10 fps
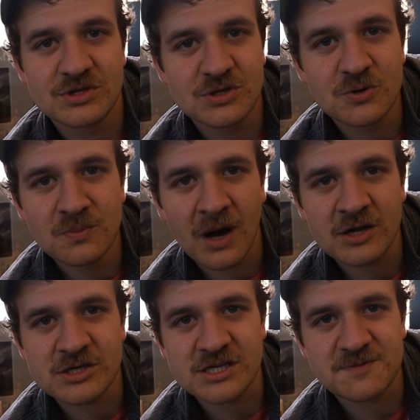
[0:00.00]
too
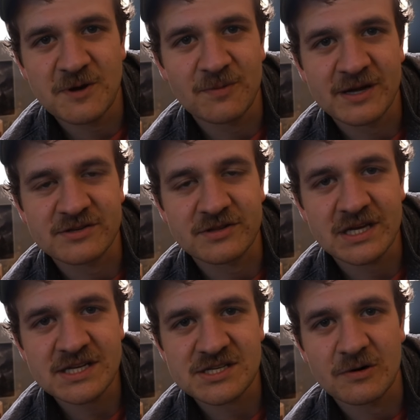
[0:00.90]
much experimental
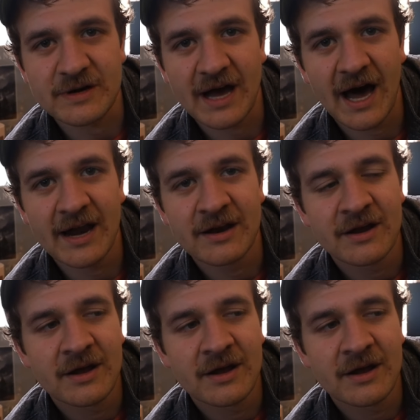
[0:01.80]
things going on.